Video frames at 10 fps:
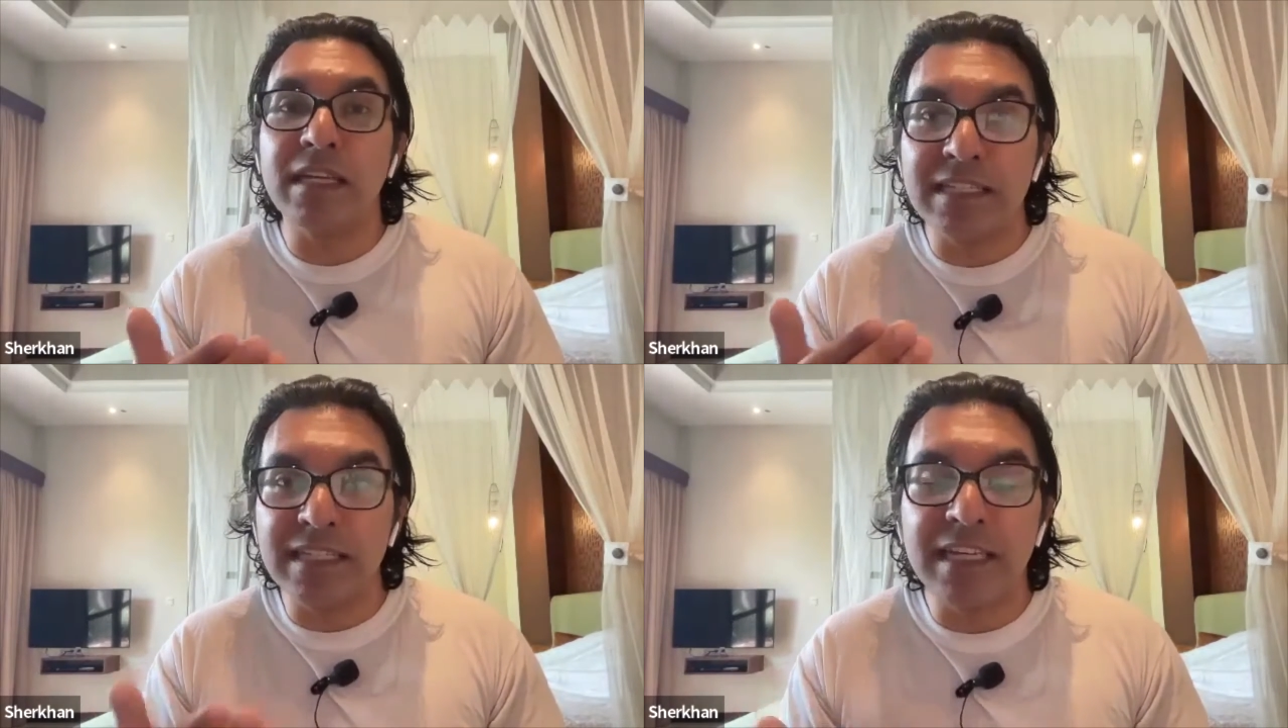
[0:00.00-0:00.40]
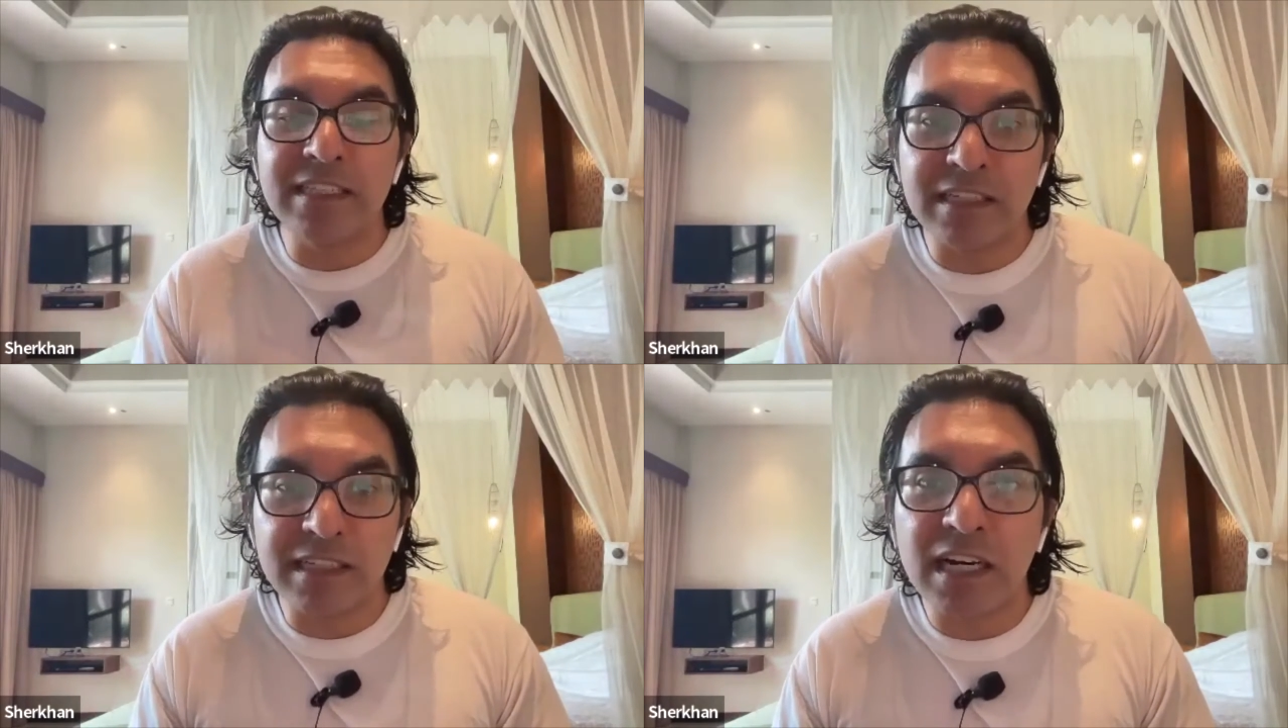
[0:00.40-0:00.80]

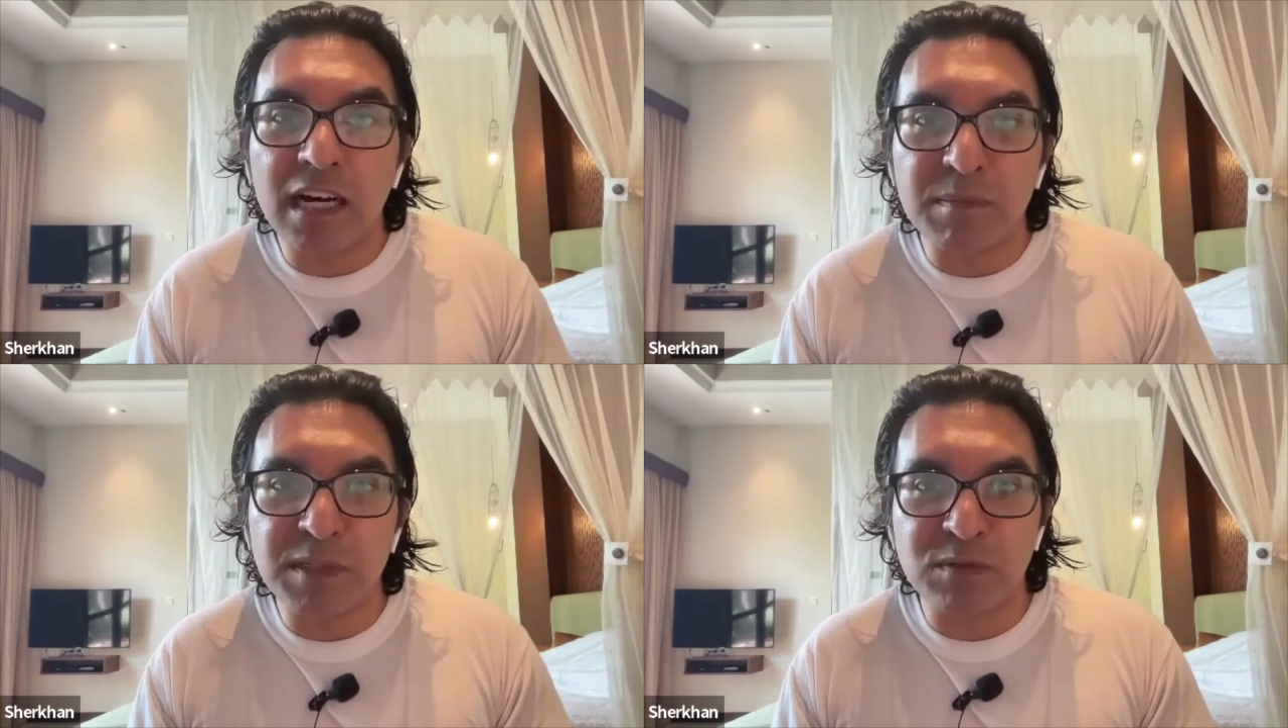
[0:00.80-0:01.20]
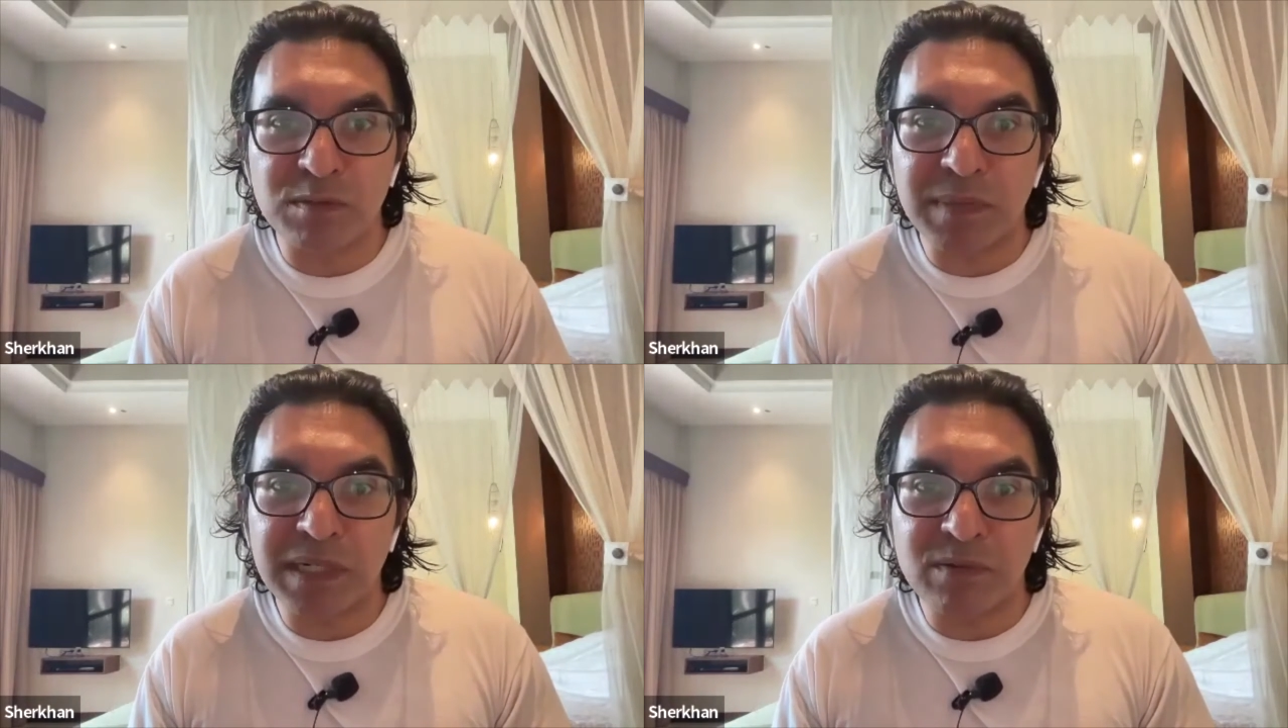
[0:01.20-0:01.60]
engaging in commerce with
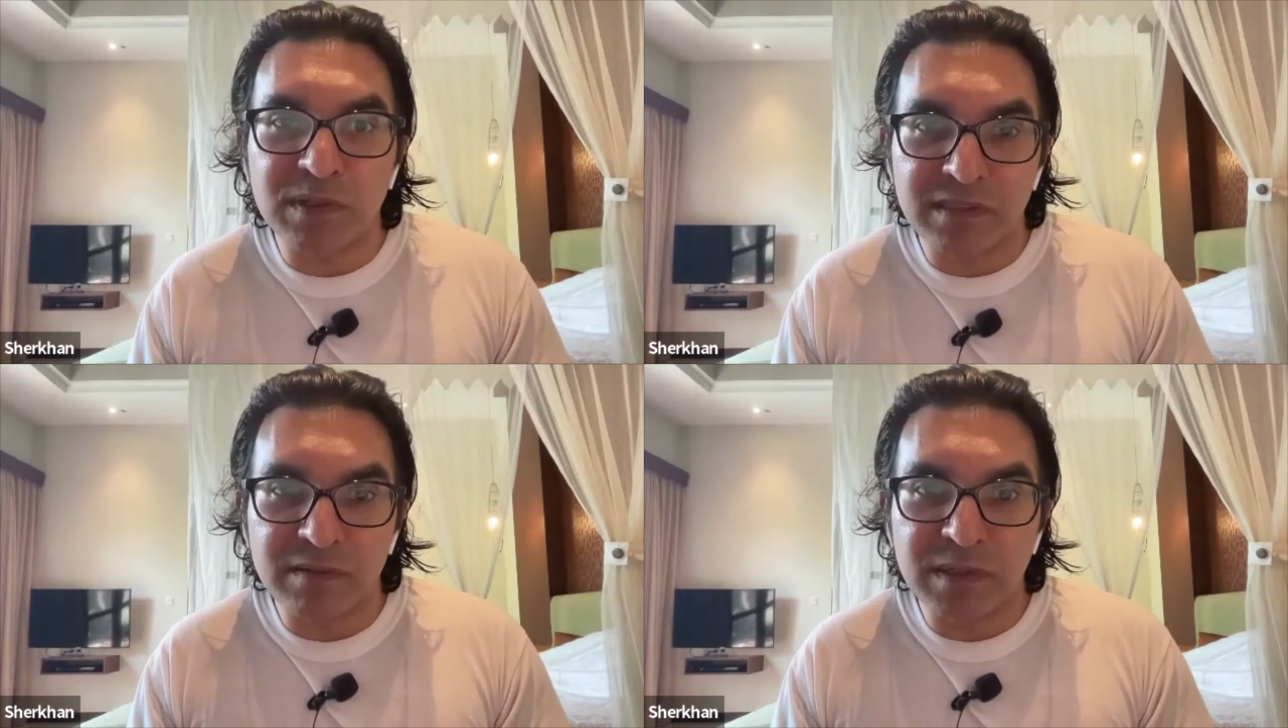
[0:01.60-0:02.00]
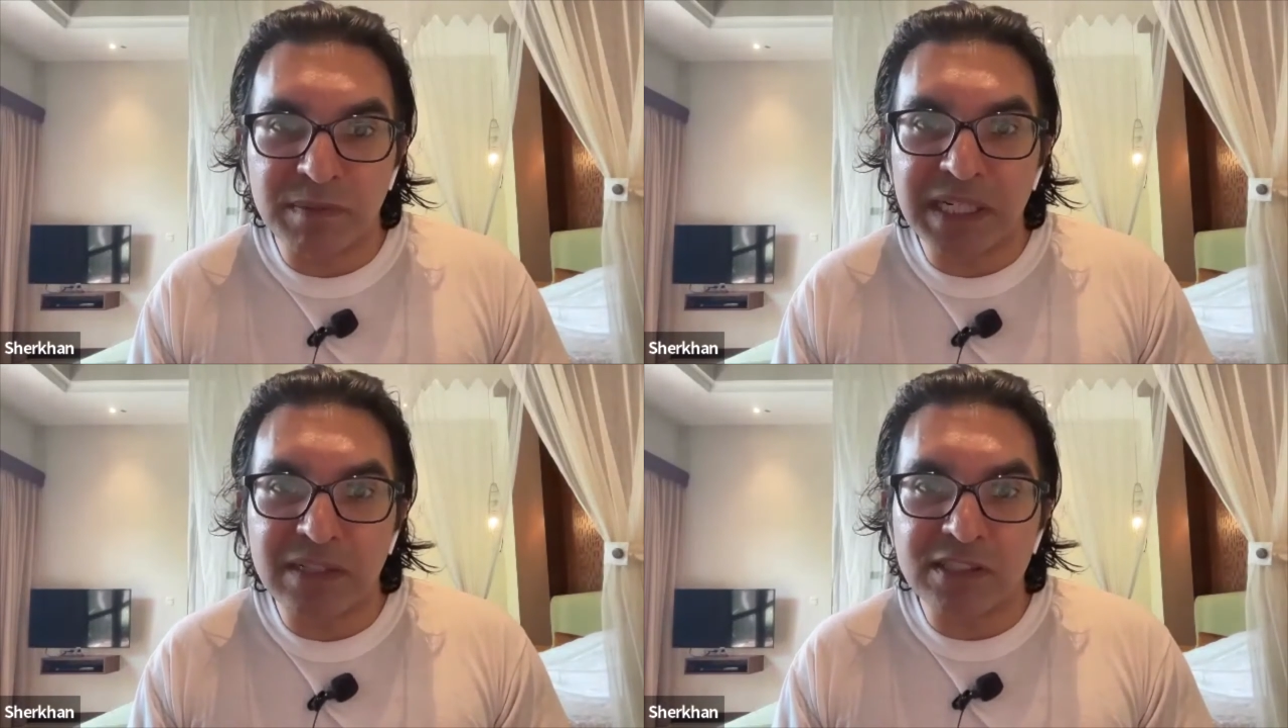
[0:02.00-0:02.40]
with
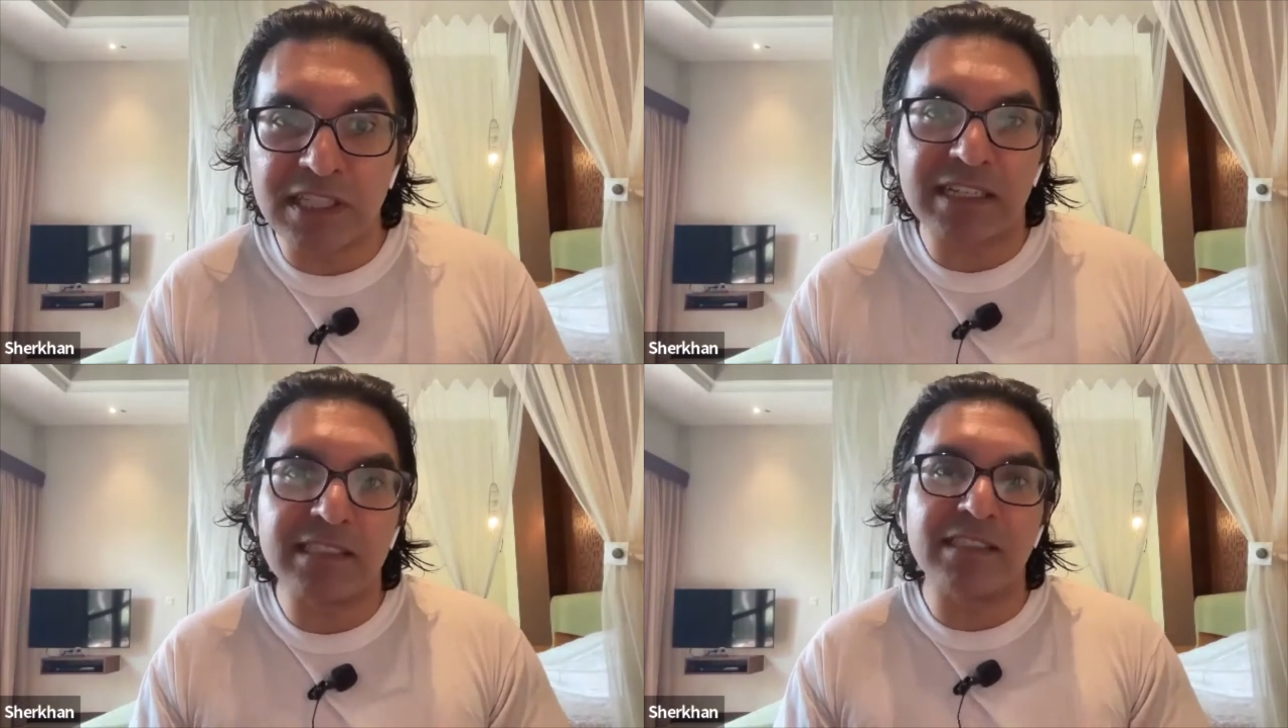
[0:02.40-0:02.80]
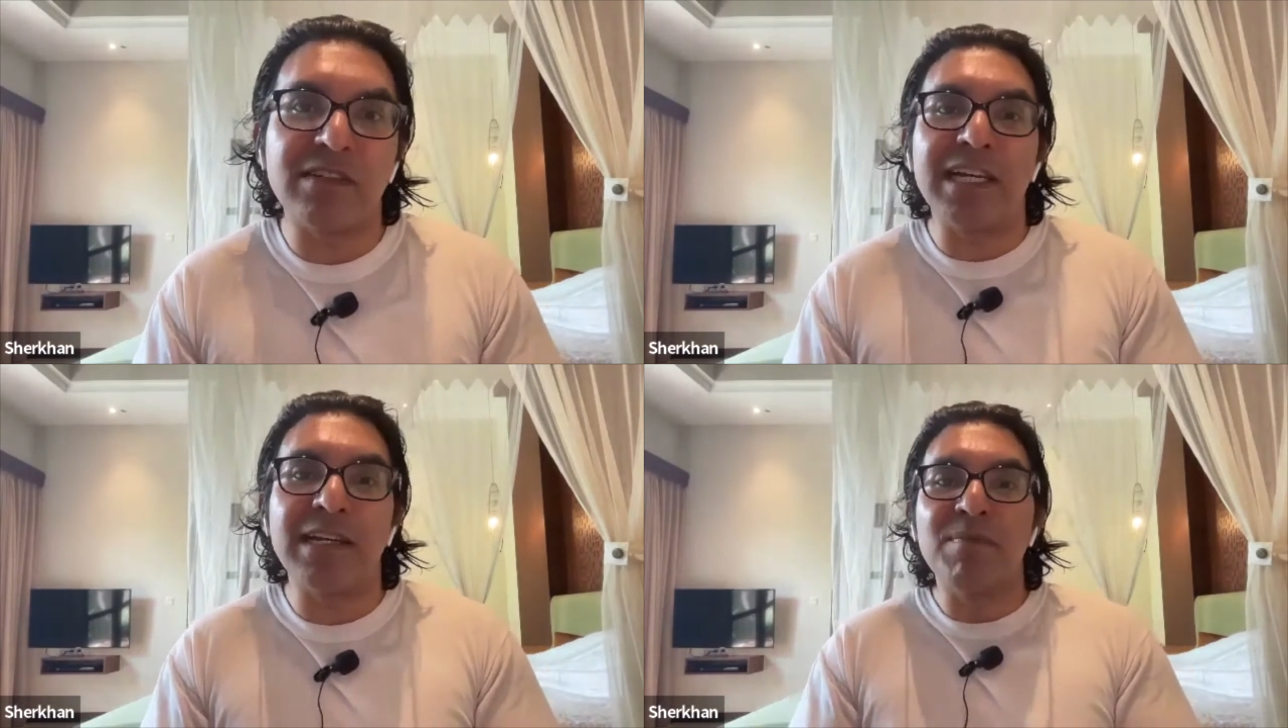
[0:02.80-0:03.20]
Michael Jackson,
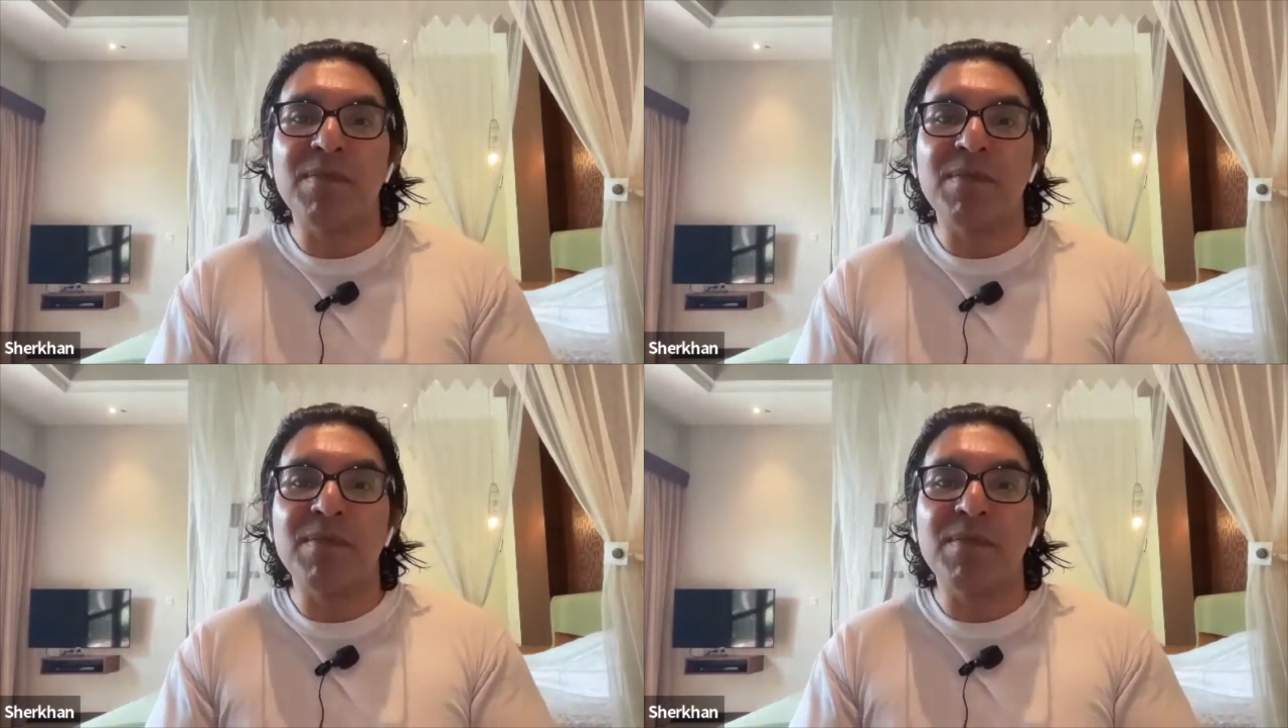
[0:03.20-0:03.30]
right?